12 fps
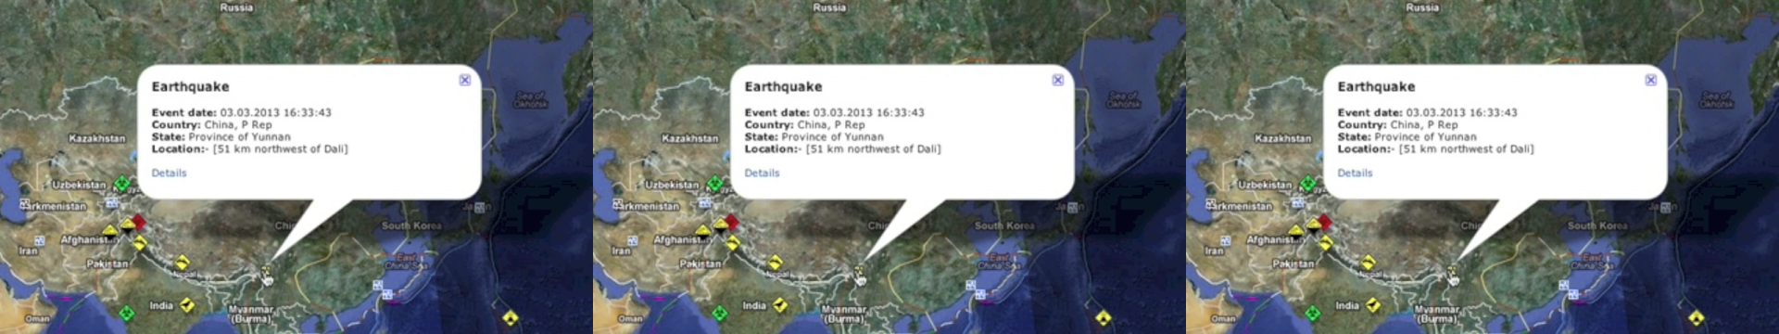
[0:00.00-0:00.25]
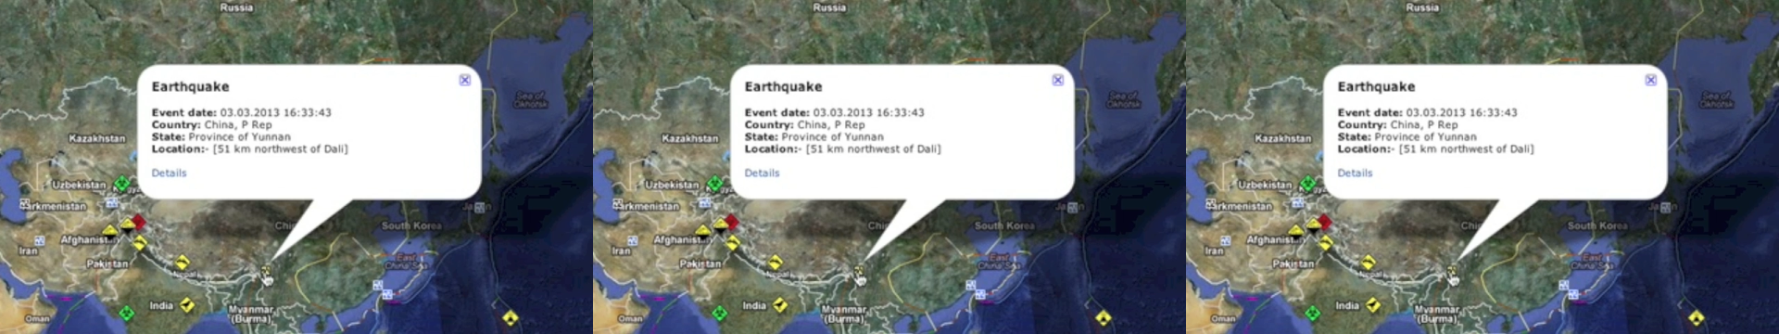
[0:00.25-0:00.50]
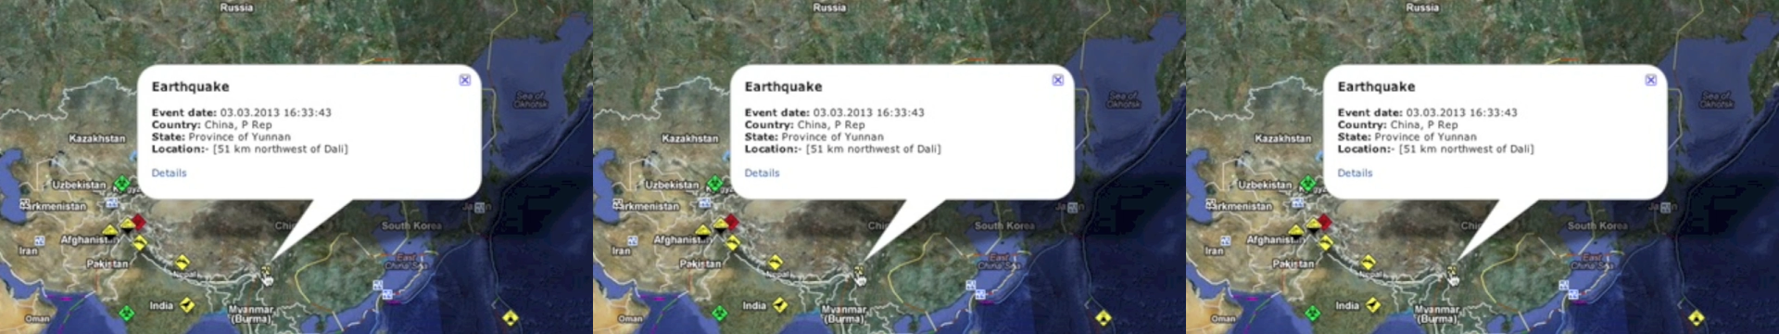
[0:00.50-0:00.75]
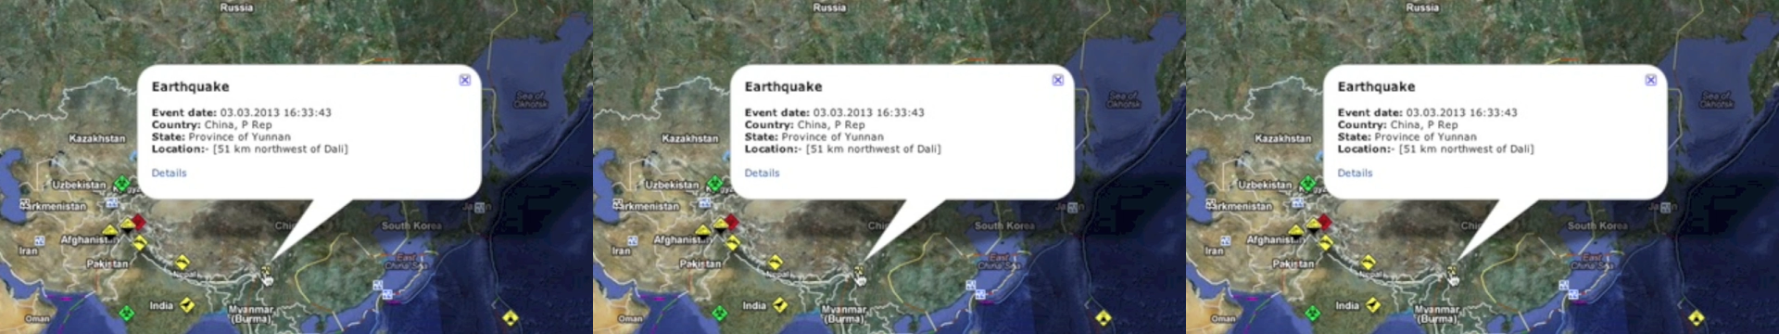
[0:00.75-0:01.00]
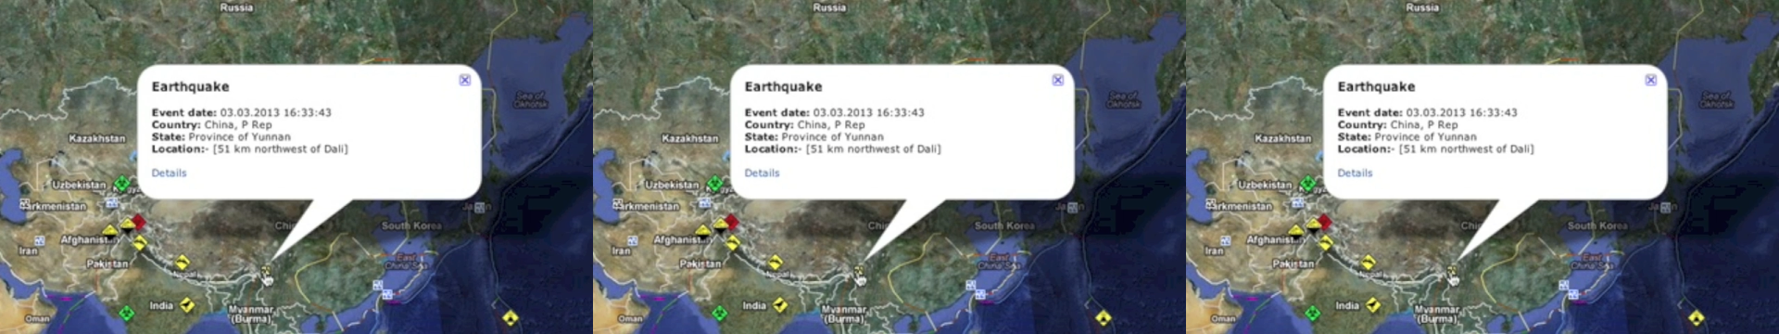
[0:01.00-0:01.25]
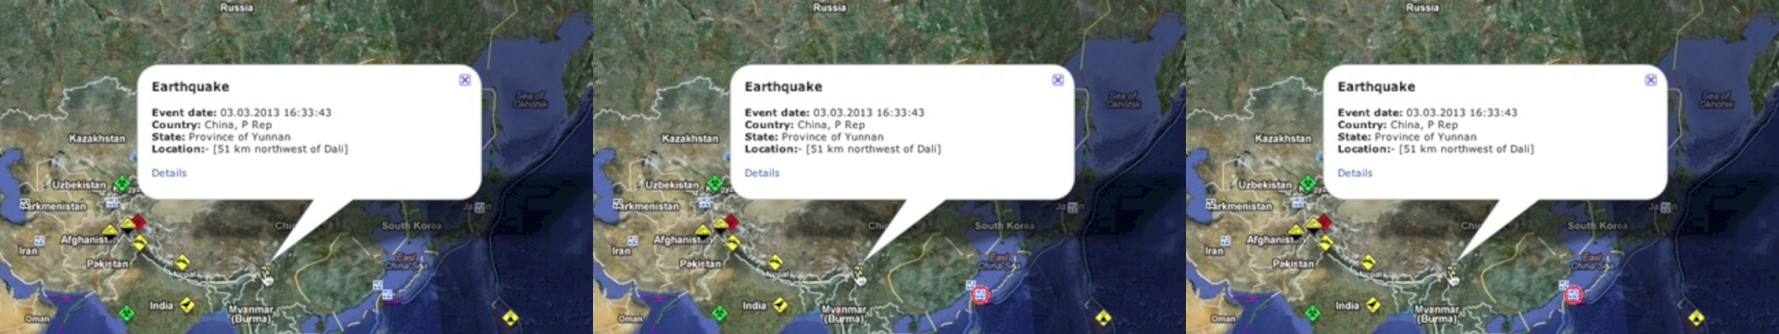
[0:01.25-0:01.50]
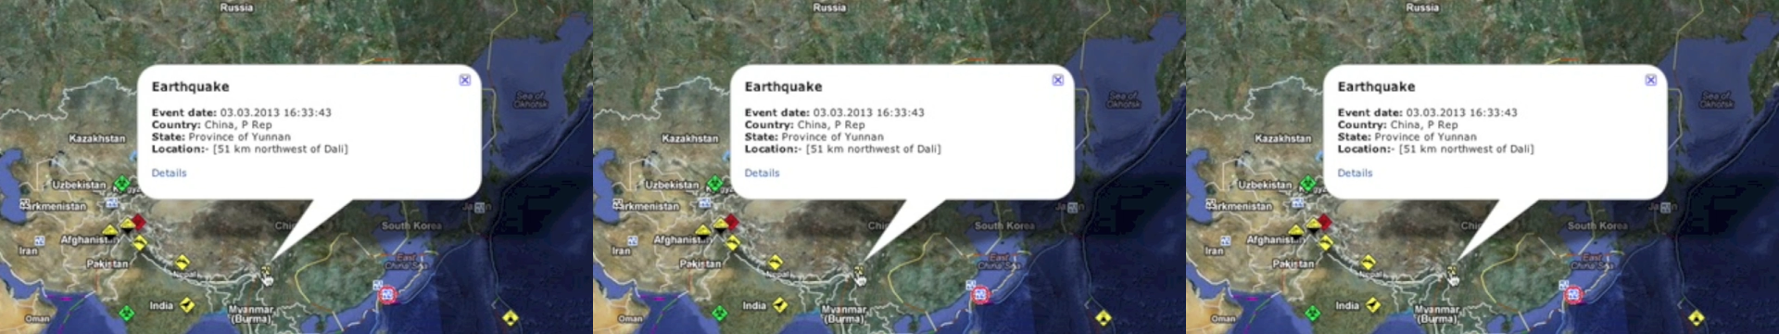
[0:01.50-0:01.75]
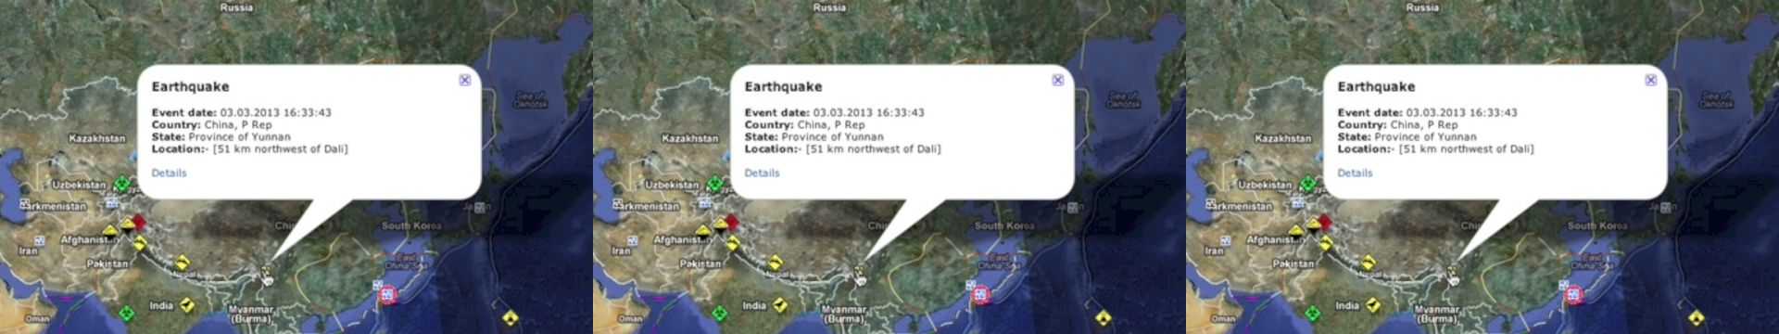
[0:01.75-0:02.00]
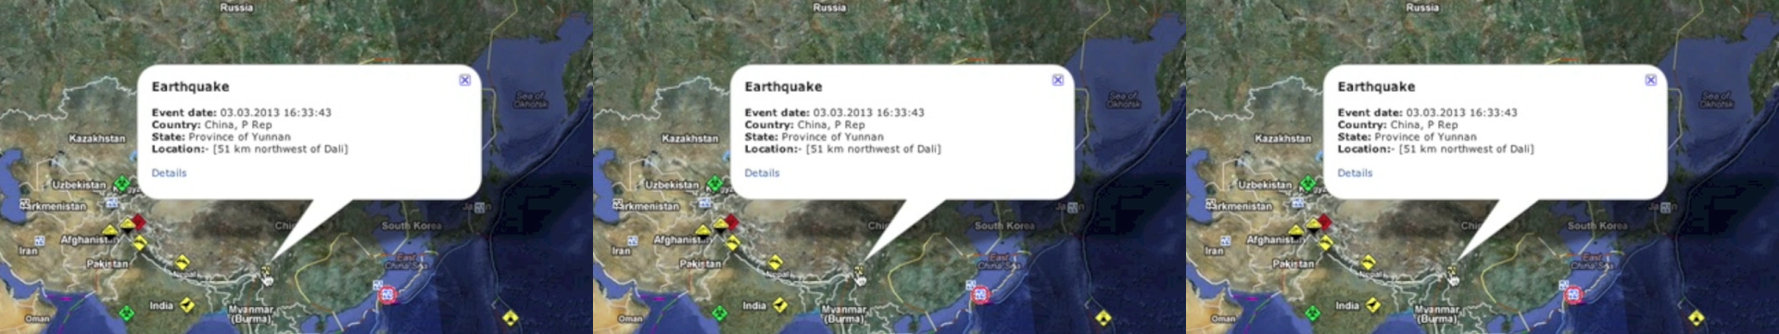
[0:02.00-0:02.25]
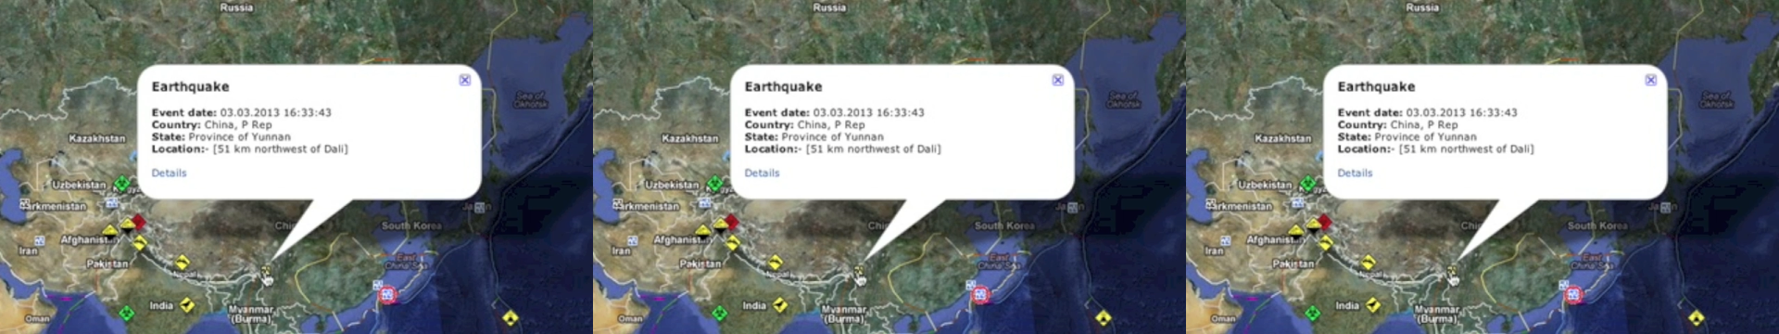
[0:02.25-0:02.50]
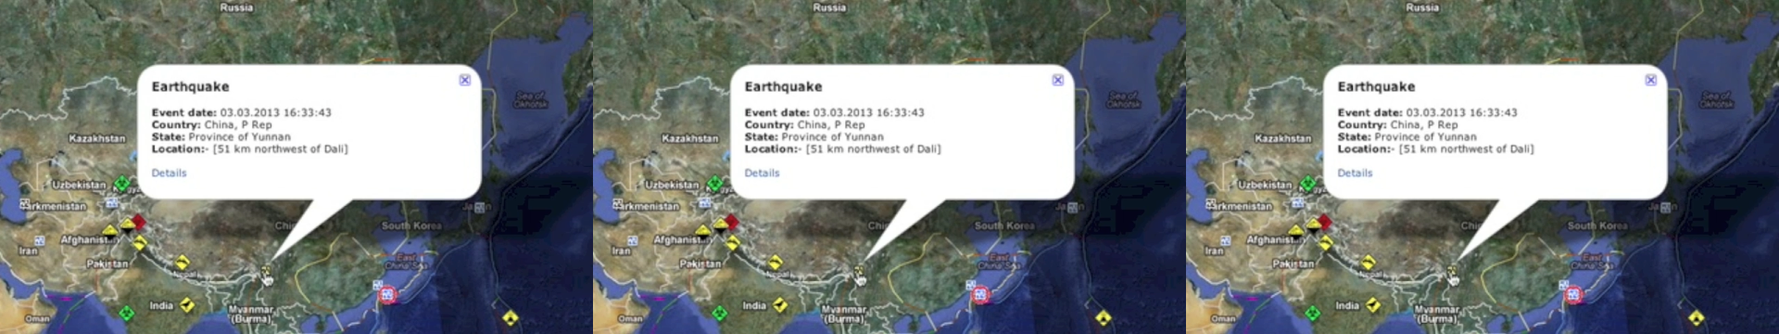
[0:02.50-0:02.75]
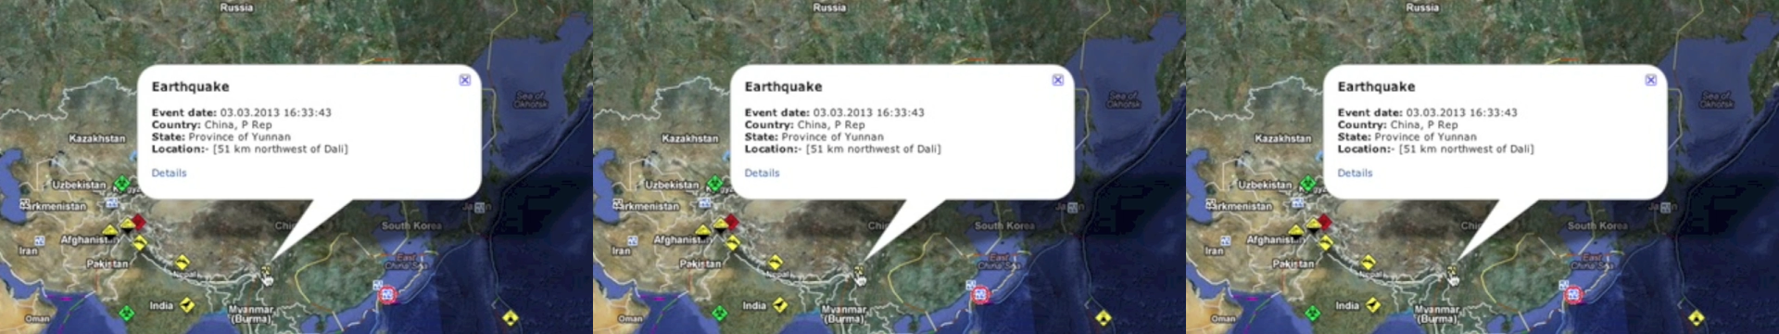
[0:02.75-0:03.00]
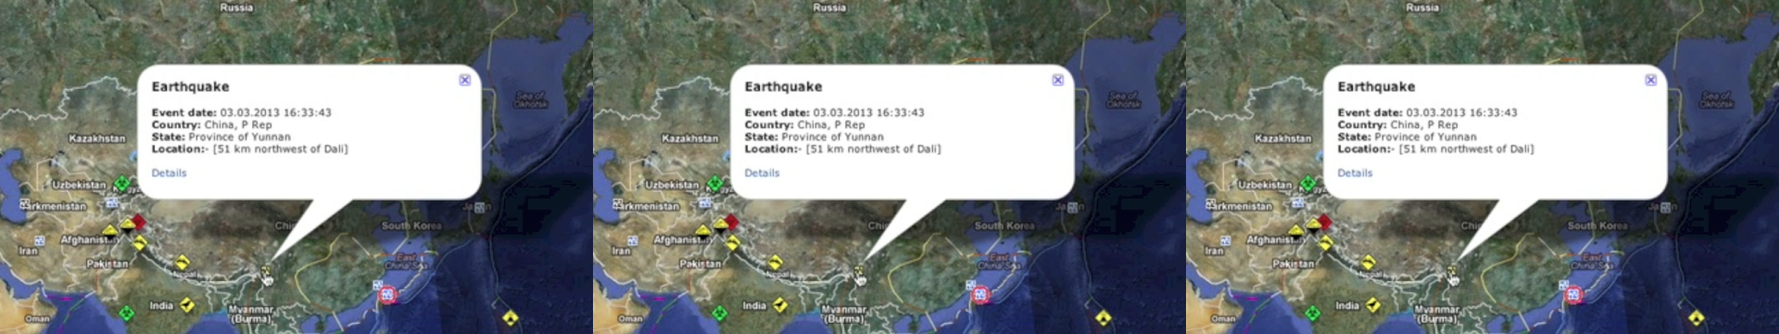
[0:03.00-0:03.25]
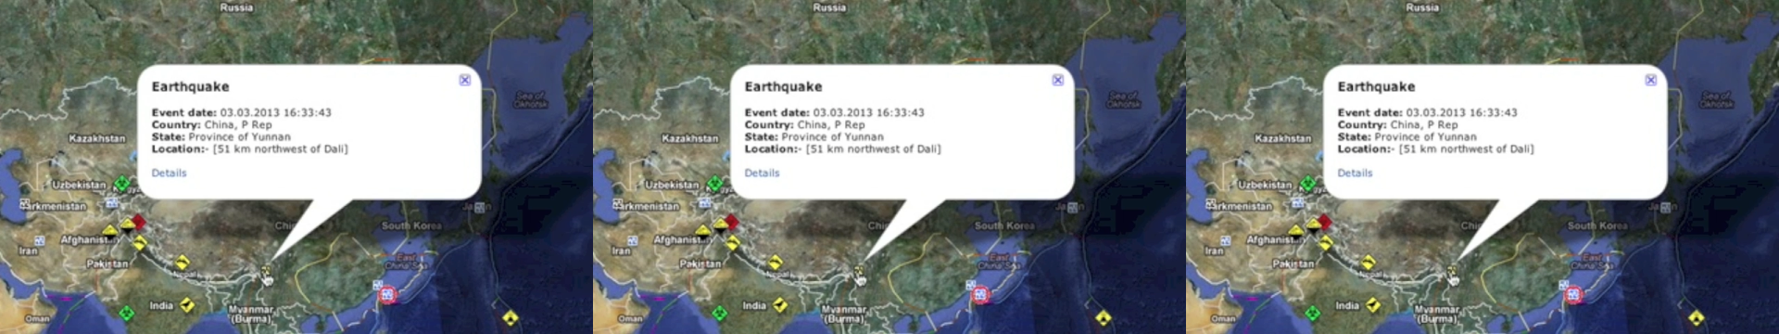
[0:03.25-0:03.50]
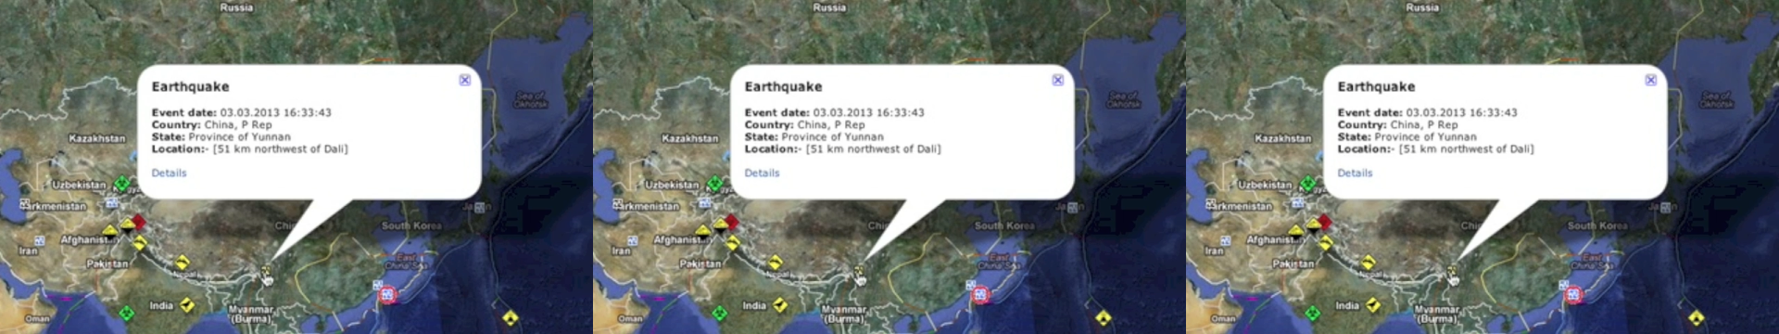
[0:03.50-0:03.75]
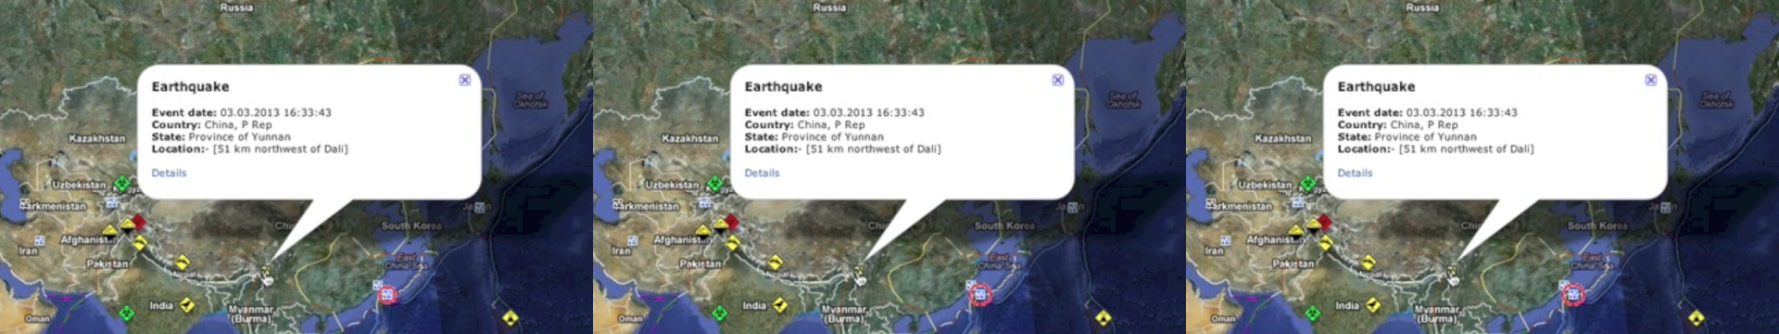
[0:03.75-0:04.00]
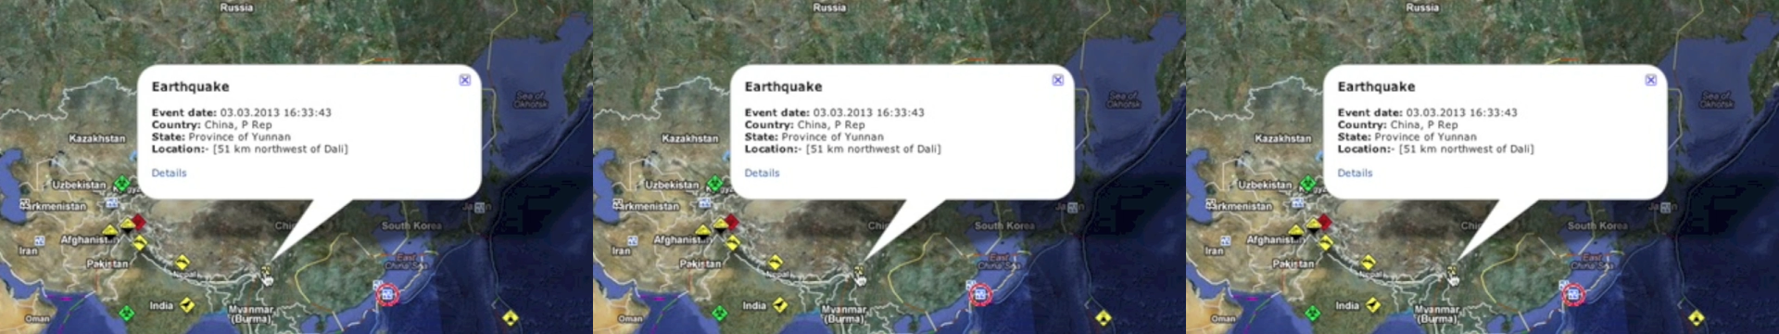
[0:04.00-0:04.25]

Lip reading: Nobody's mouth can be seen.